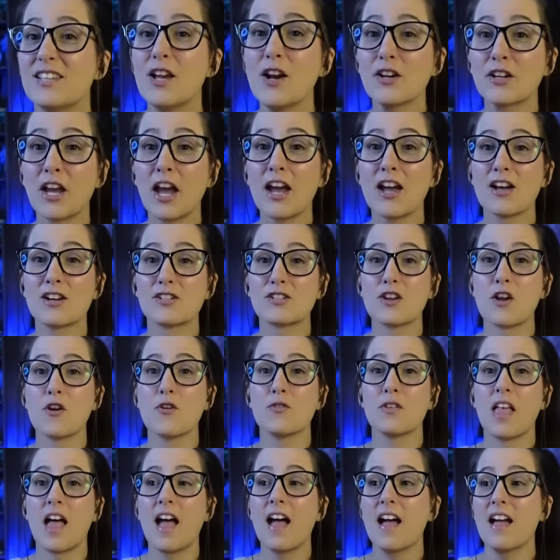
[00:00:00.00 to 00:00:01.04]
You can't
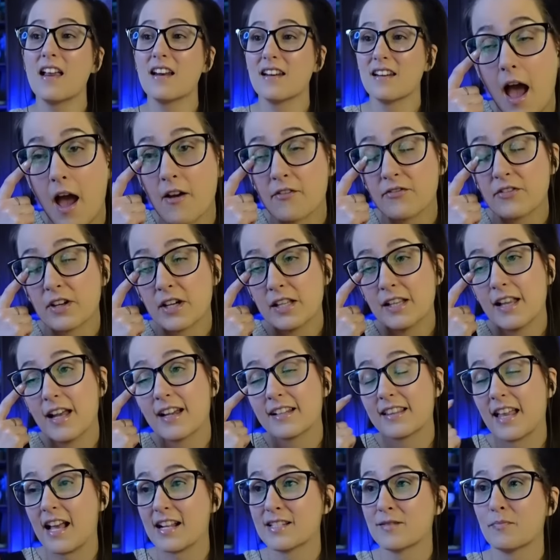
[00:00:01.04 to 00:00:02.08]
do that! I feel
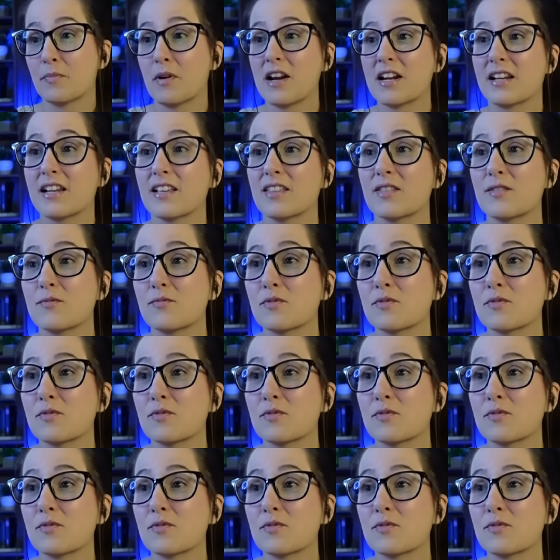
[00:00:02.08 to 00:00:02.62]
like that's breaking the